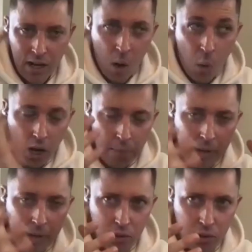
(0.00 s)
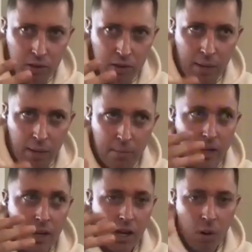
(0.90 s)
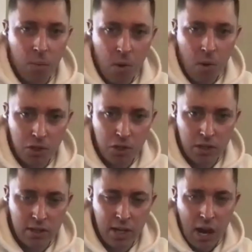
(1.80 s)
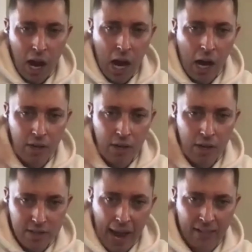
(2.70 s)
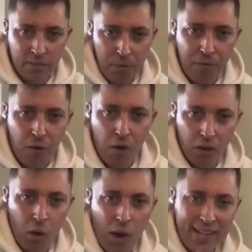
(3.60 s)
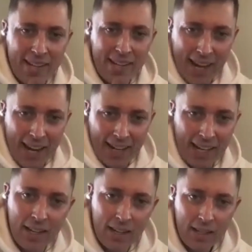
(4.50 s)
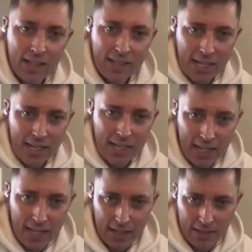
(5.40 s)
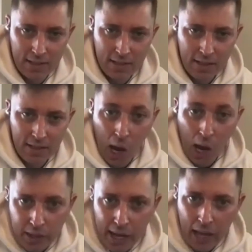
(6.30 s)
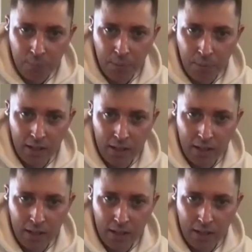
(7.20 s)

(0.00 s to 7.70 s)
I want to make sure that my emotions are intact before I go attacking these things. How can you help me?